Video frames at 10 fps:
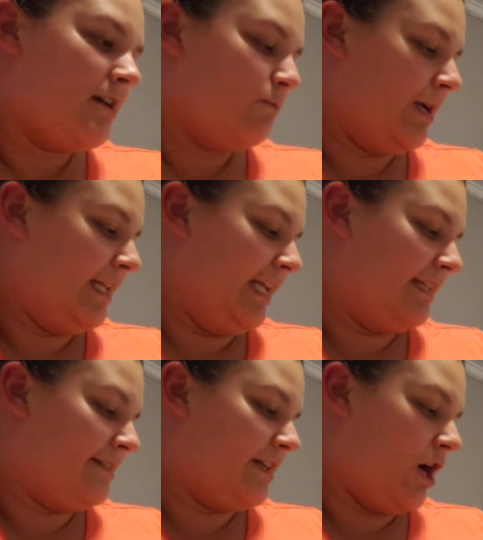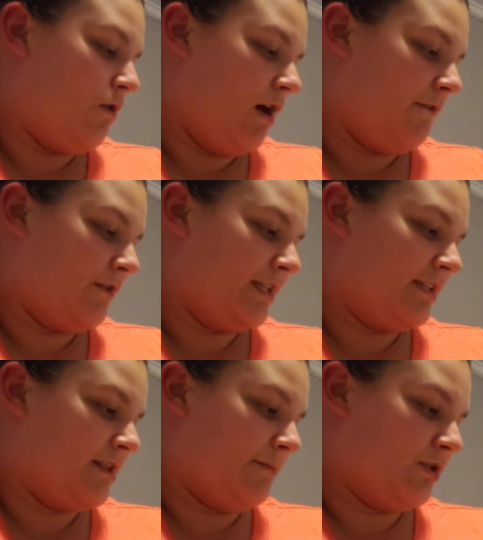We need to go over
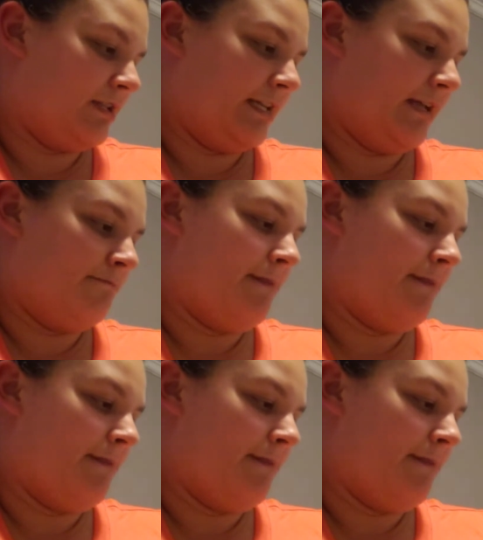these numbers again